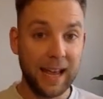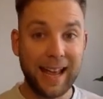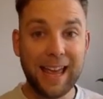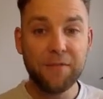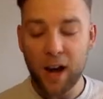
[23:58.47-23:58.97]

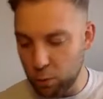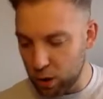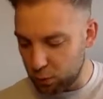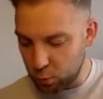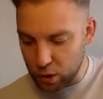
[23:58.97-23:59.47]
If I want
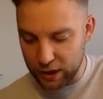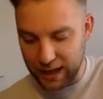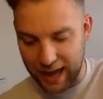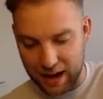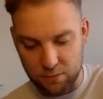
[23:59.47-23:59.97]
to work
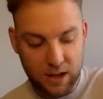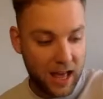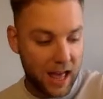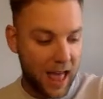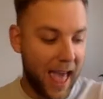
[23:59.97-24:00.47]
out
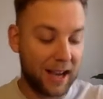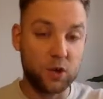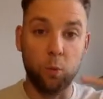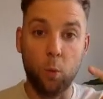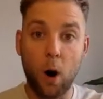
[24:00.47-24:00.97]

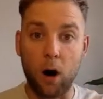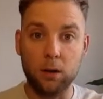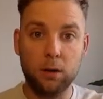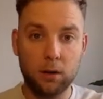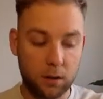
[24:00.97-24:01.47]
x1,